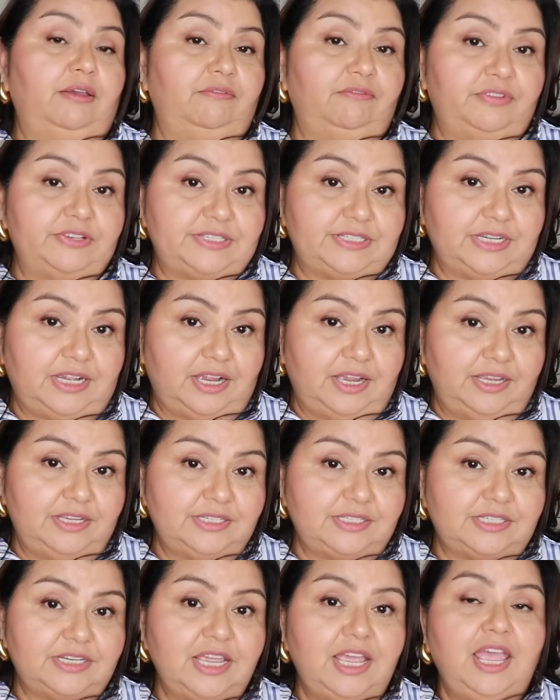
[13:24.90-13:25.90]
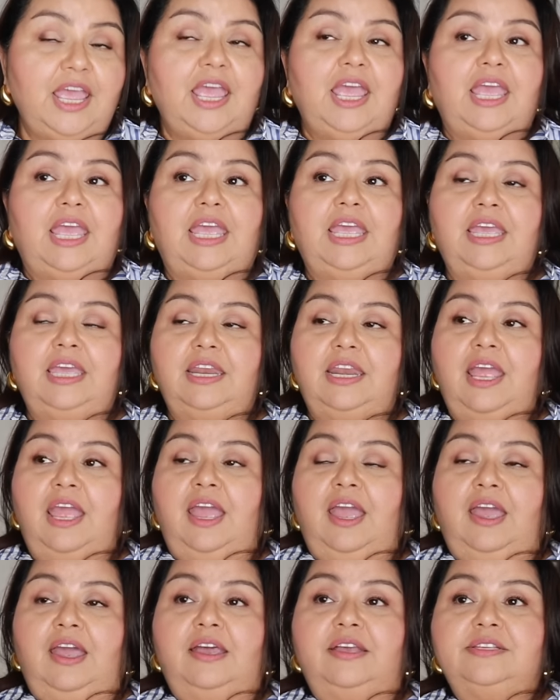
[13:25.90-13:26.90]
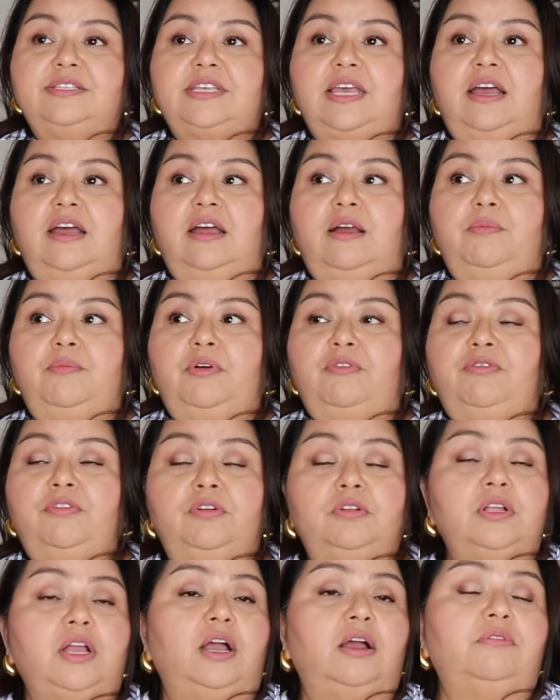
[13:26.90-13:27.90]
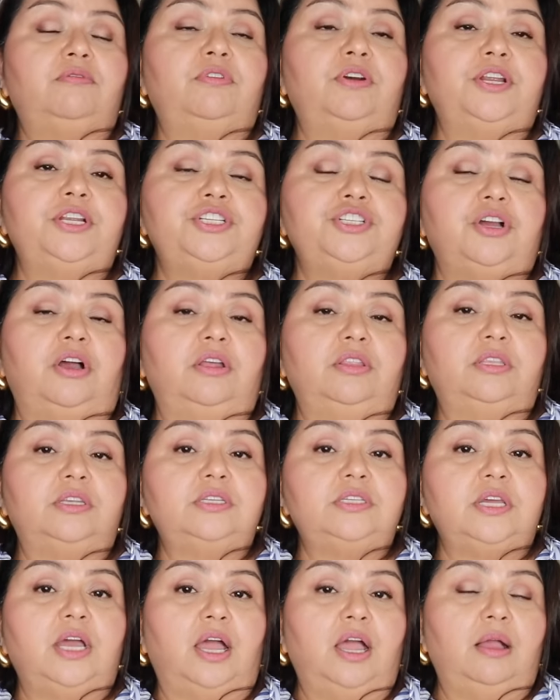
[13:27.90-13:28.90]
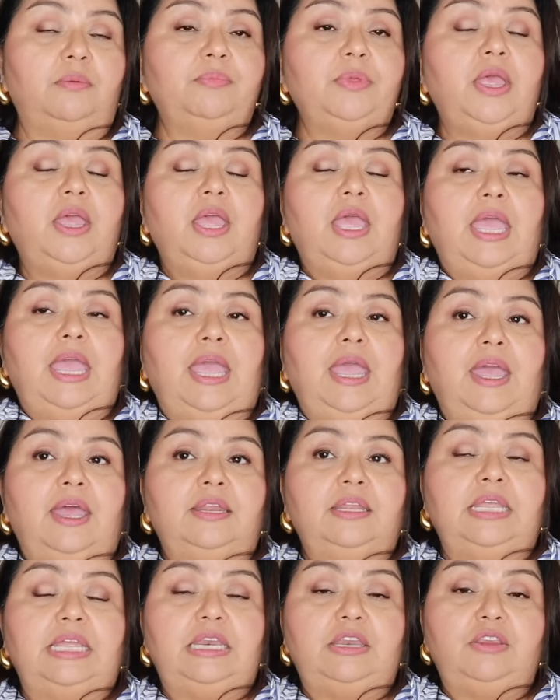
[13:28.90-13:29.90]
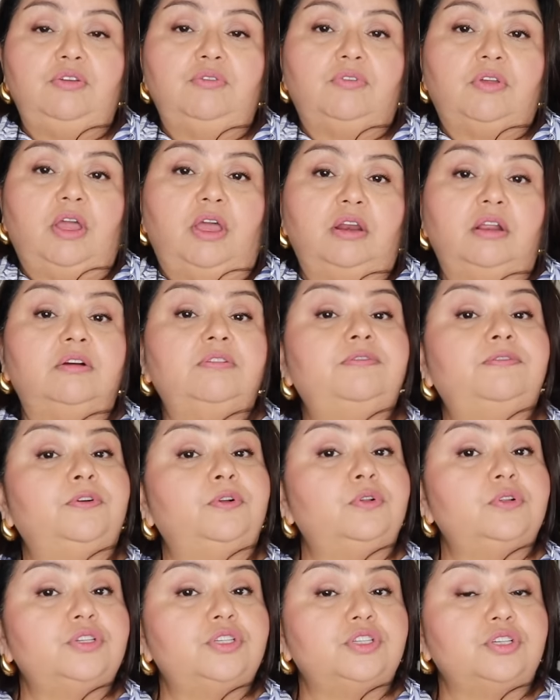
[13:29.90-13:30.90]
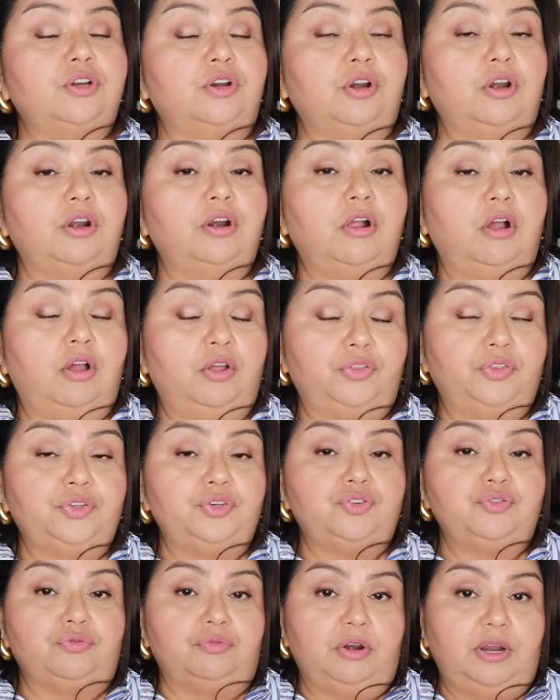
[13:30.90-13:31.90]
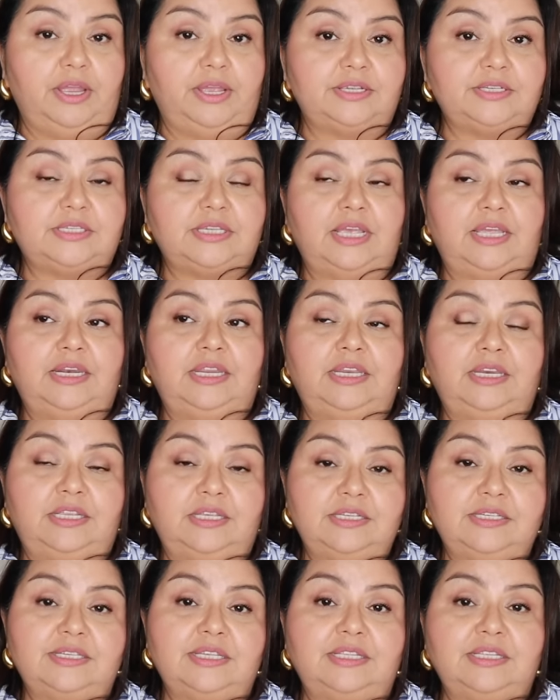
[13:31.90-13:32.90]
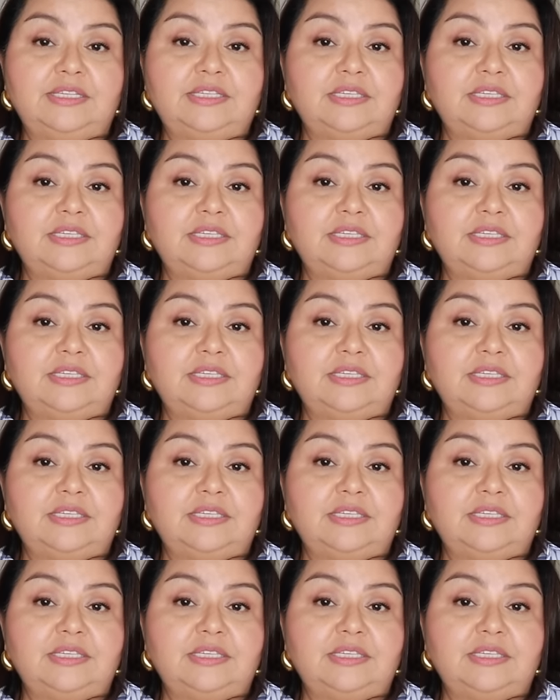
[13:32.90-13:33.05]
emphasized. It has um, full coverage on the top, and then you've got a full skirt on the dress, and it is in the